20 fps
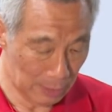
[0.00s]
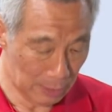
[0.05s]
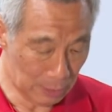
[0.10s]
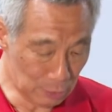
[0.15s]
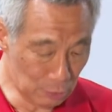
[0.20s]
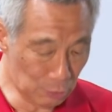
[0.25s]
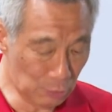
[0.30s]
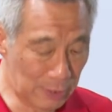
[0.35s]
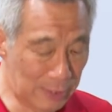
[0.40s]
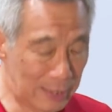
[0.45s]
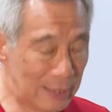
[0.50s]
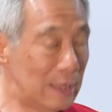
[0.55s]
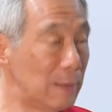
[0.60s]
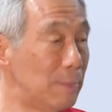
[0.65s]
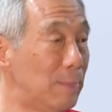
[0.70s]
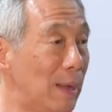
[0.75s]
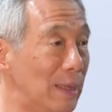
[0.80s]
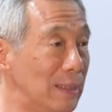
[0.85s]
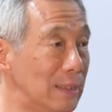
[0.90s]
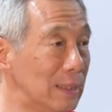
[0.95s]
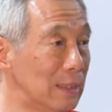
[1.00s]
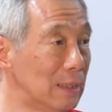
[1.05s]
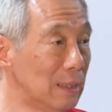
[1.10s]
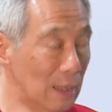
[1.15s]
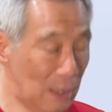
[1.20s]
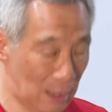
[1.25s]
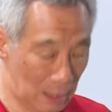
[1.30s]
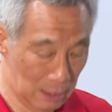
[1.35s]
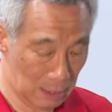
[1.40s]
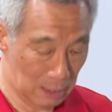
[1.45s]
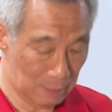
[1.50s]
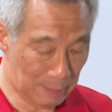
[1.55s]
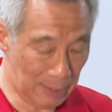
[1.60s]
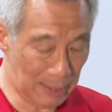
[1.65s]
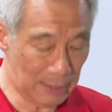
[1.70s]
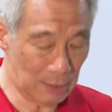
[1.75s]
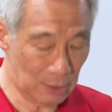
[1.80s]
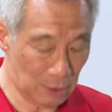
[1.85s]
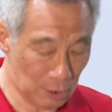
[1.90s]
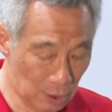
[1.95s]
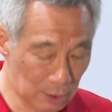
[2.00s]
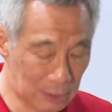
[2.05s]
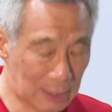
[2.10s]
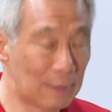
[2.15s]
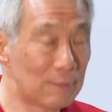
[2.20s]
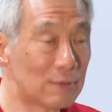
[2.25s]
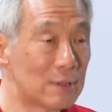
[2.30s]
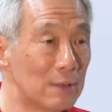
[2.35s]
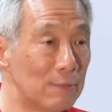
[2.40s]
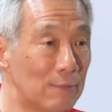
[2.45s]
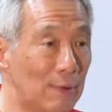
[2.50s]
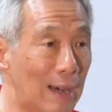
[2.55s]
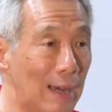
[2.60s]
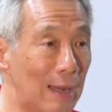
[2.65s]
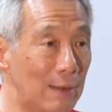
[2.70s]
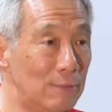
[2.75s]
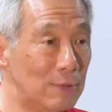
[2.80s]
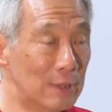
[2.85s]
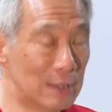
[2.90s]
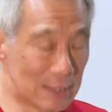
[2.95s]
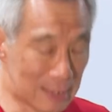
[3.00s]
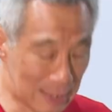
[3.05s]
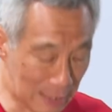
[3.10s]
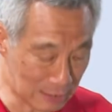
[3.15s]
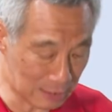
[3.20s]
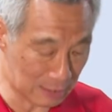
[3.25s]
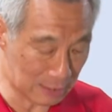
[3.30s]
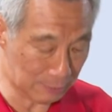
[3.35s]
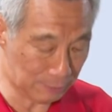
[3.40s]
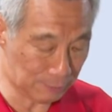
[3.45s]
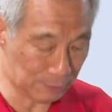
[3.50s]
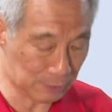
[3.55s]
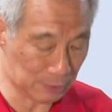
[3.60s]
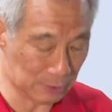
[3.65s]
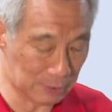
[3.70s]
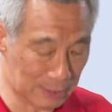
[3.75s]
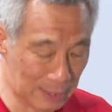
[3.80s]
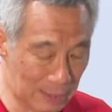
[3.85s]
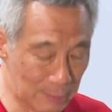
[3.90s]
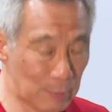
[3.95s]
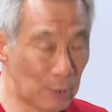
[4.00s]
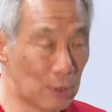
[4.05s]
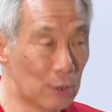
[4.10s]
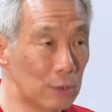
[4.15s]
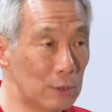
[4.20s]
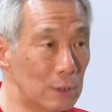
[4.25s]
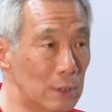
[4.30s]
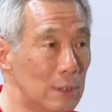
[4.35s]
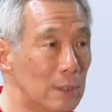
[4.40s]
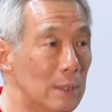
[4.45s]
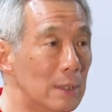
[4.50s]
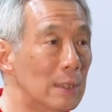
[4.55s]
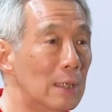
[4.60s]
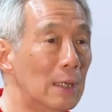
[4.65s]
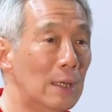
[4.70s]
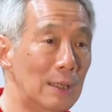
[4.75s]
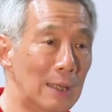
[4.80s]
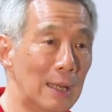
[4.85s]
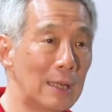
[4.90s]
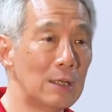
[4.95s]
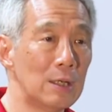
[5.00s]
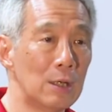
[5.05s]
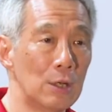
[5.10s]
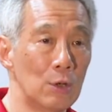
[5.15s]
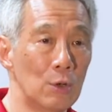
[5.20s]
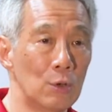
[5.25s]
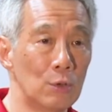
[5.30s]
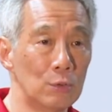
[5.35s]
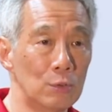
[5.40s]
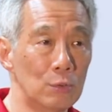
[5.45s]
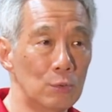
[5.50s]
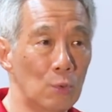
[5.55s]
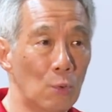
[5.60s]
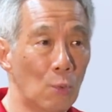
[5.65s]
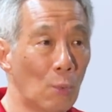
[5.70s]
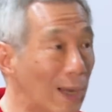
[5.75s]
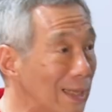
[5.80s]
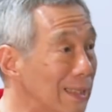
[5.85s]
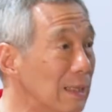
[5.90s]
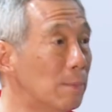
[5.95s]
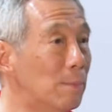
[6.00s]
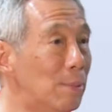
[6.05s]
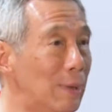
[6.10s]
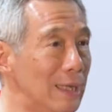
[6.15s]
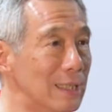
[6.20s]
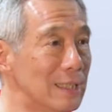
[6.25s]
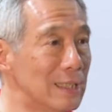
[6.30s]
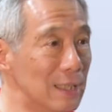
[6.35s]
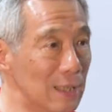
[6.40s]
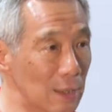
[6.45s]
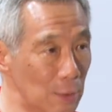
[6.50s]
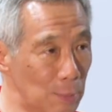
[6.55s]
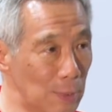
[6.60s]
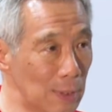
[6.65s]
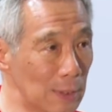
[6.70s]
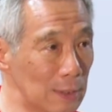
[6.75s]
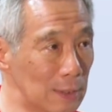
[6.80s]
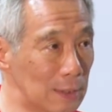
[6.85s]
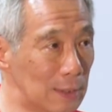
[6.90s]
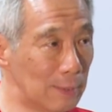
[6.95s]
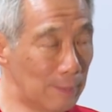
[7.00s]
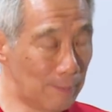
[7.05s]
newly independent, might not have survived in such a difficult neighborhood, let alone won a place in the world.